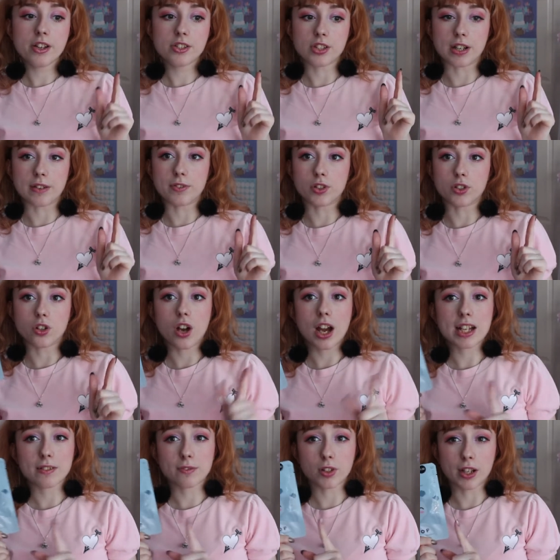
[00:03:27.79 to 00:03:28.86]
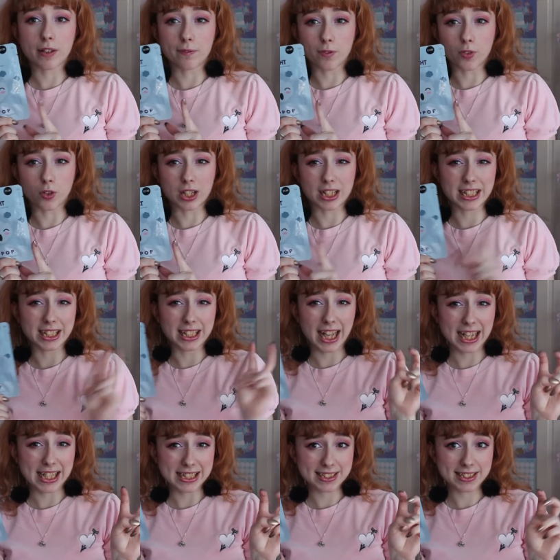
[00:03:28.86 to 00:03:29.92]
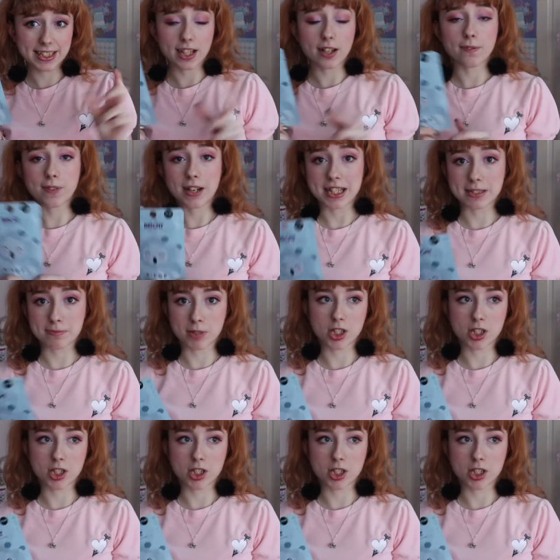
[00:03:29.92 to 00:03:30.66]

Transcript: So if you're kind of looking for a lazier face